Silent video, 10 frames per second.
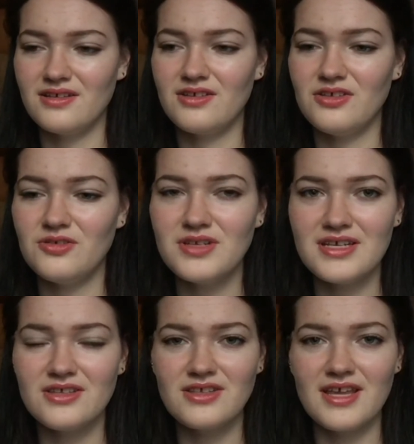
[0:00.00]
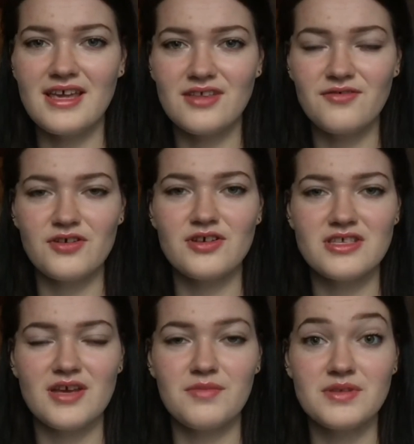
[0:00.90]
you need to take the first
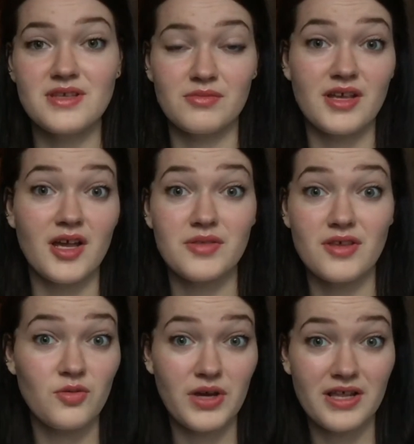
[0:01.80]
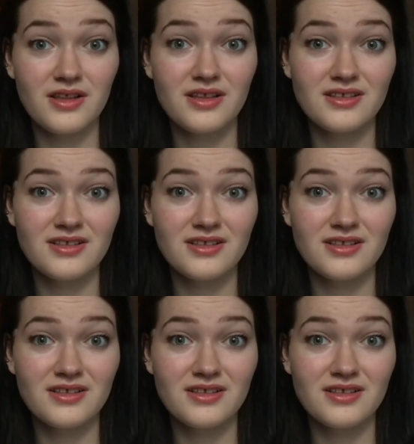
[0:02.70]
steps sometimes as well.